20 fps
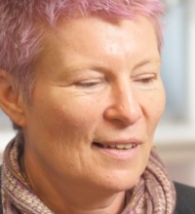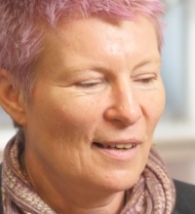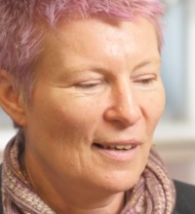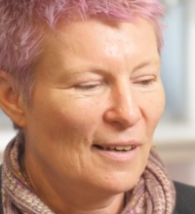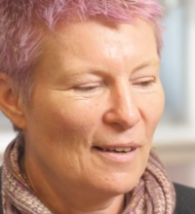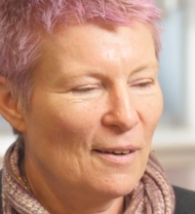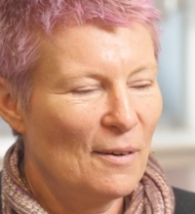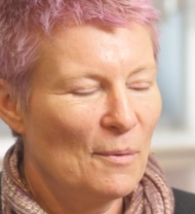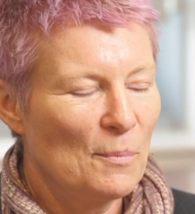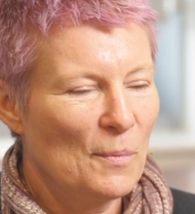
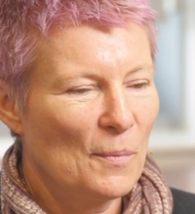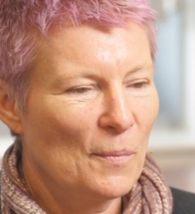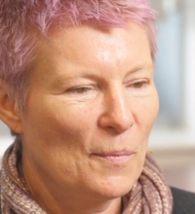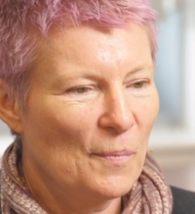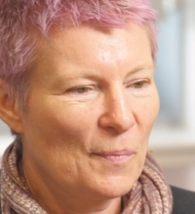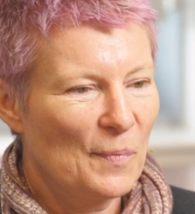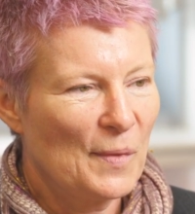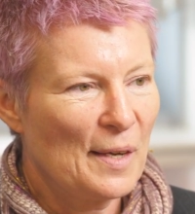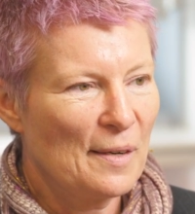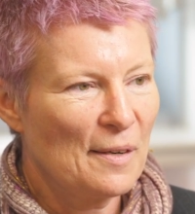And
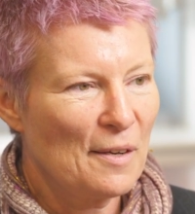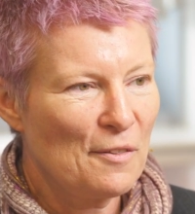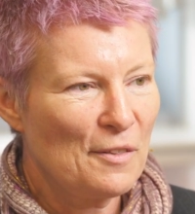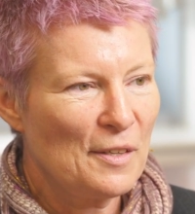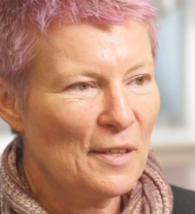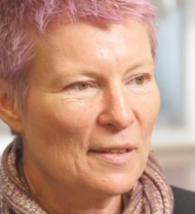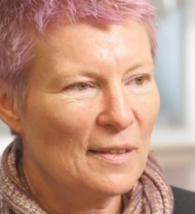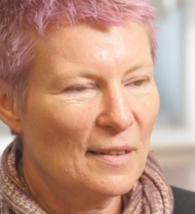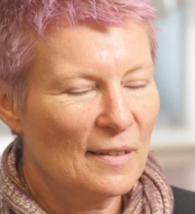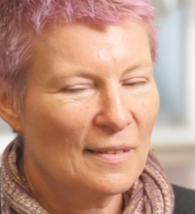I
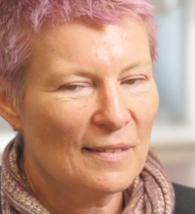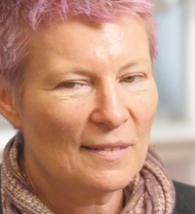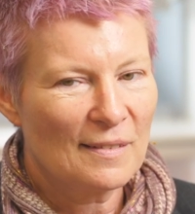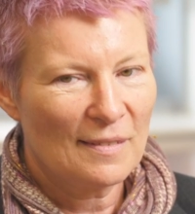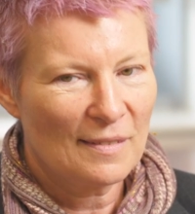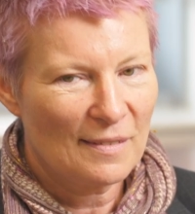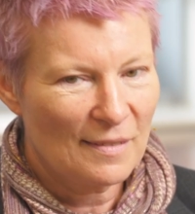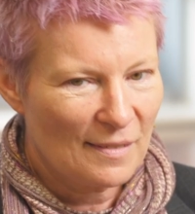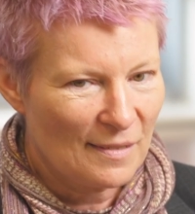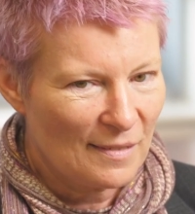think
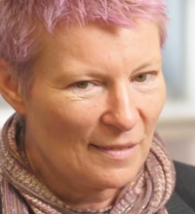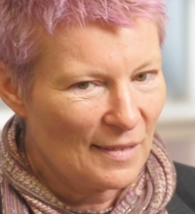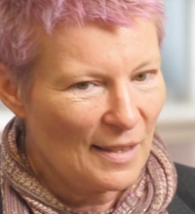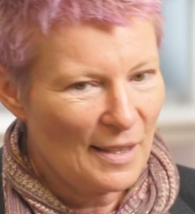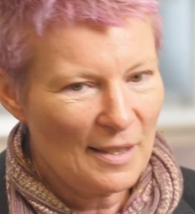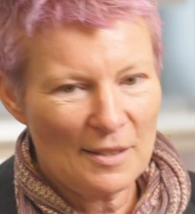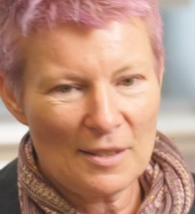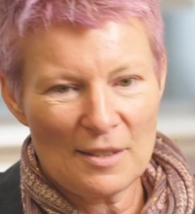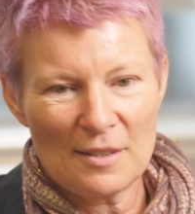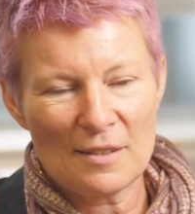
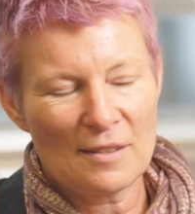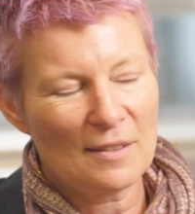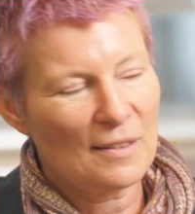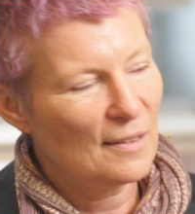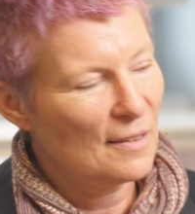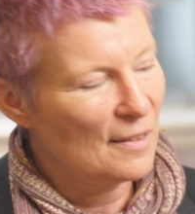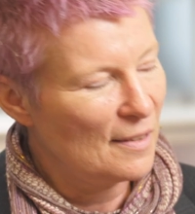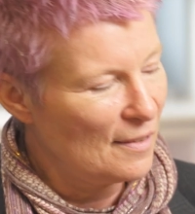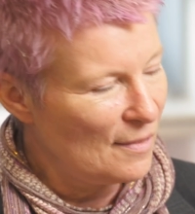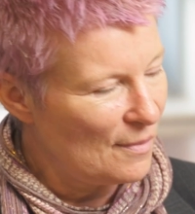ladies
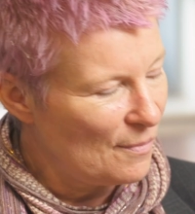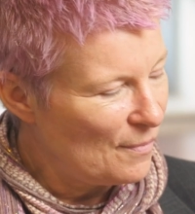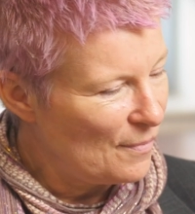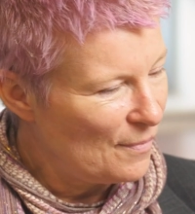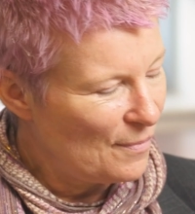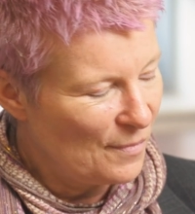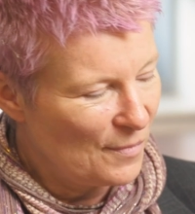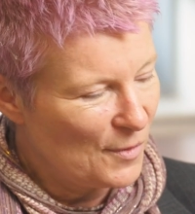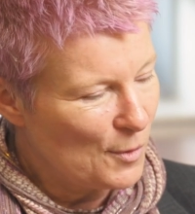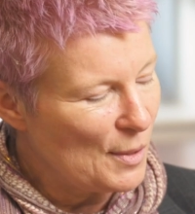in their
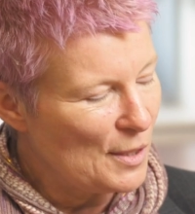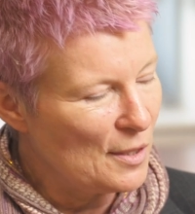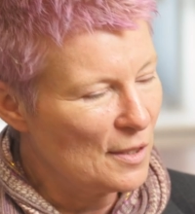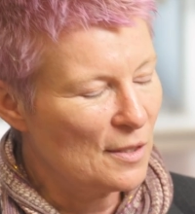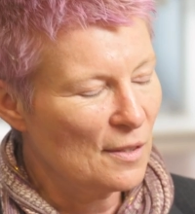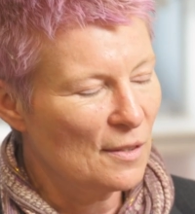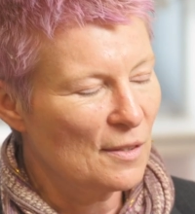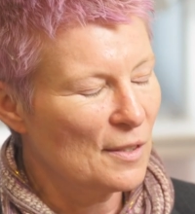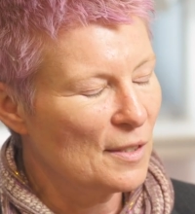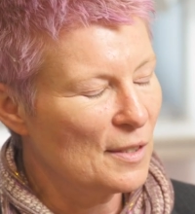
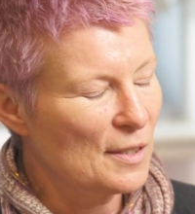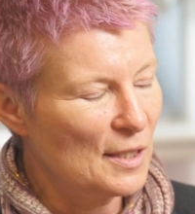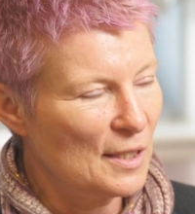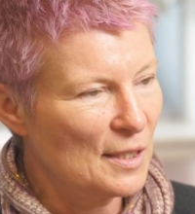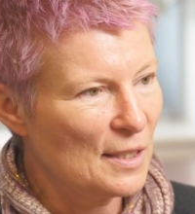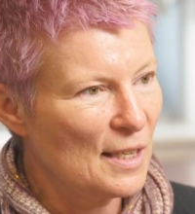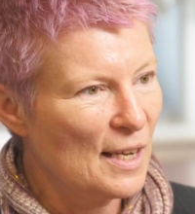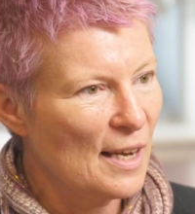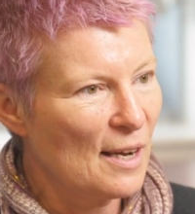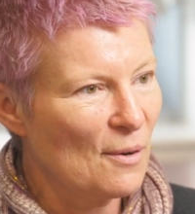20s and
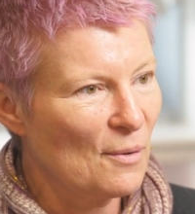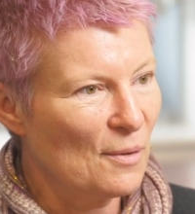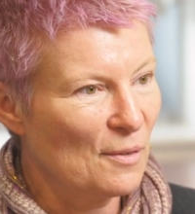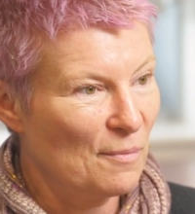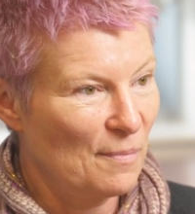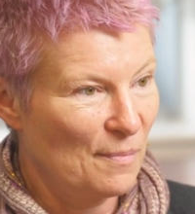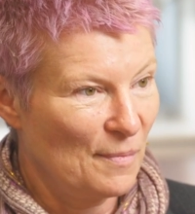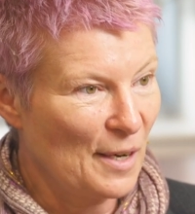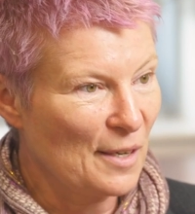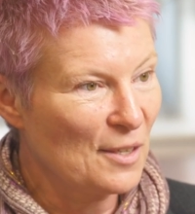30s now
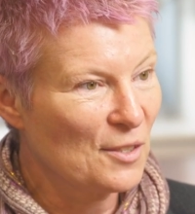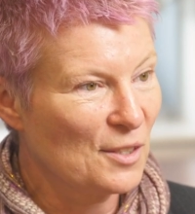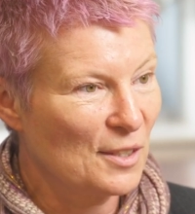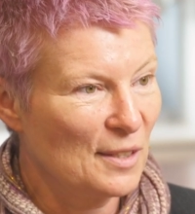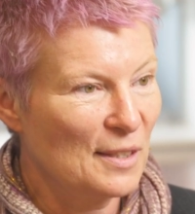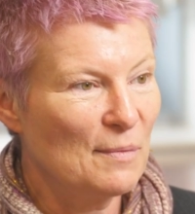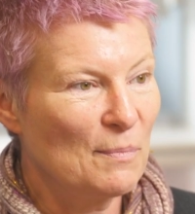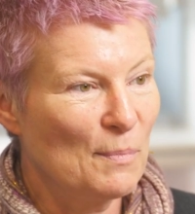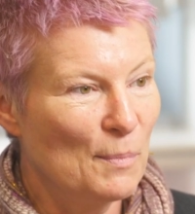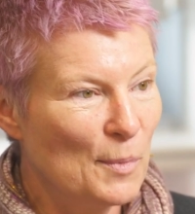are
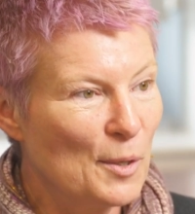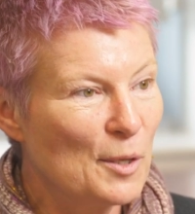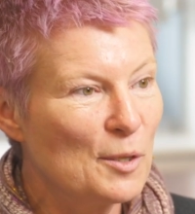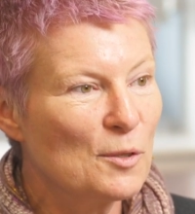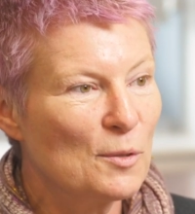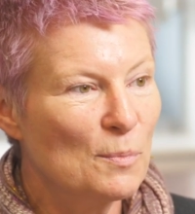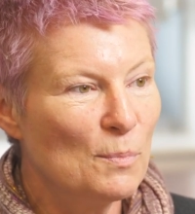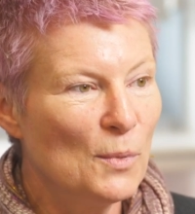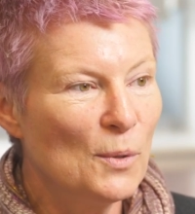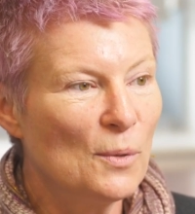actually
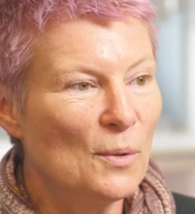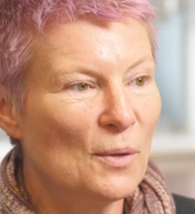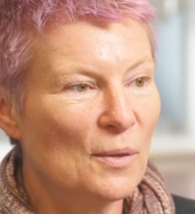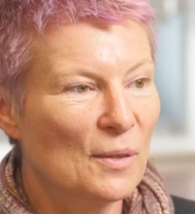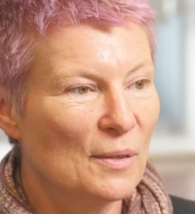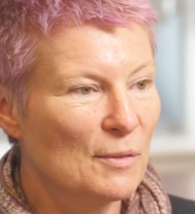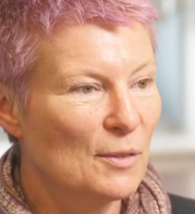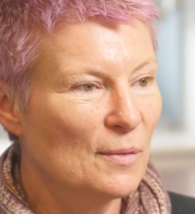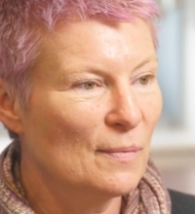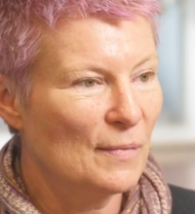much
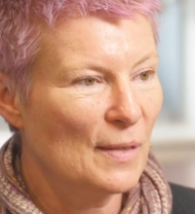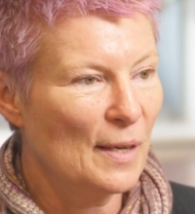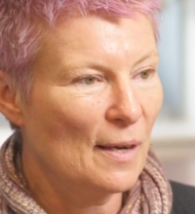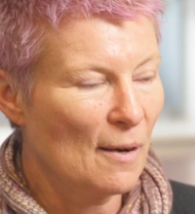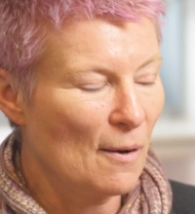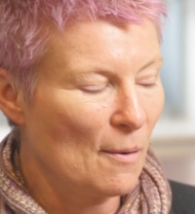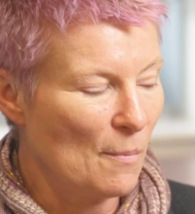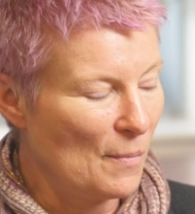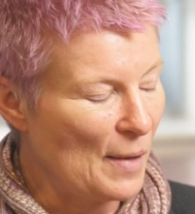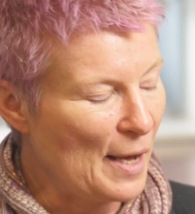more
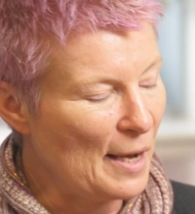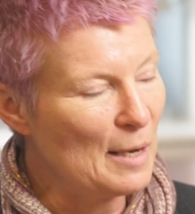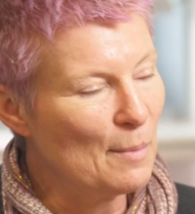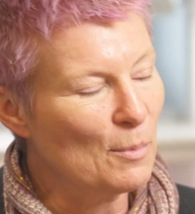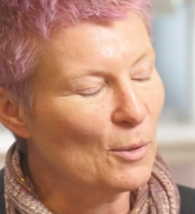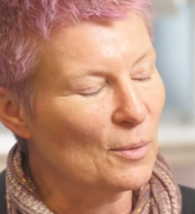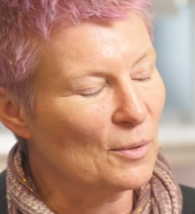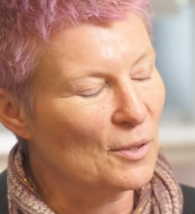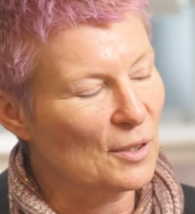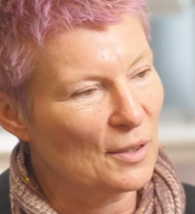
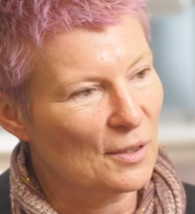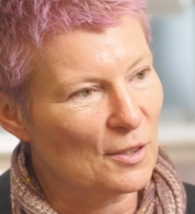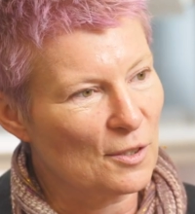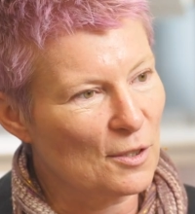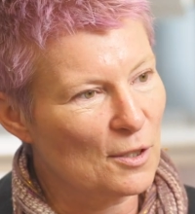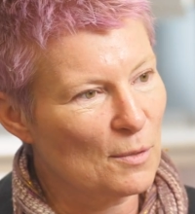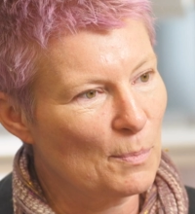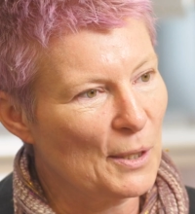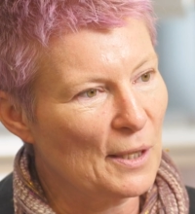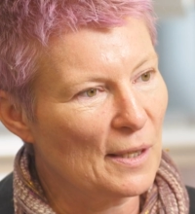able to
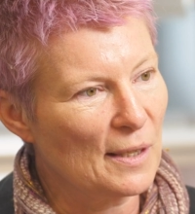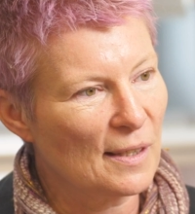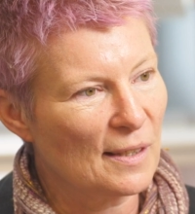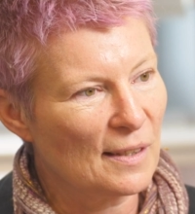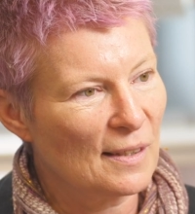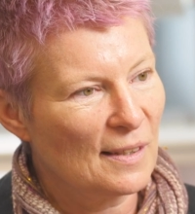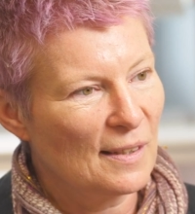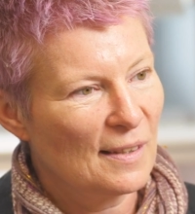just speak